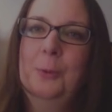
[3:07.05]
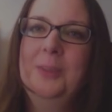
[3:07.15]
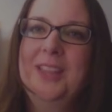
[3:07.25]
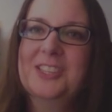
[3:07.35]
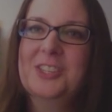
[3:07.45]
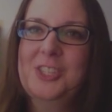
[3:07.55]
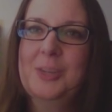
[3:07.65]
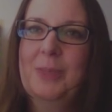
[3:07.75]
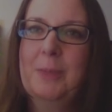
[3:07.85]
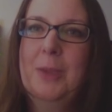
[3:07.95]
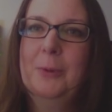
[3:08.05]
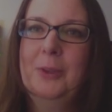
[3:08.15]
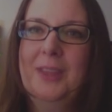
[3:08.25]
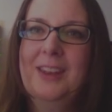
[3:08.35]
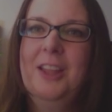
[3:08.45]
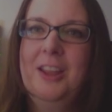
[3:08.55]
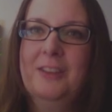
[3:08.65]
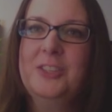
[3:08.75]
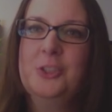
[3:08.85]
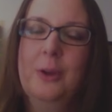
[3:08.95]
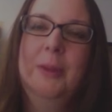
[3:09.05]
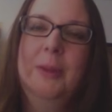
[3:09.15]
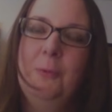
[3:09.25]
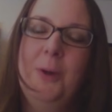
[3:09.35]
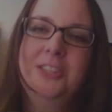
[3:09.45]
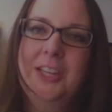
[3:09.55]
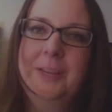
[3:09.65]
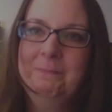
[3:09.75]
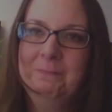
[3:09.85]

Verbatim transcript: a relationship that people get a lot of enjoyment watching.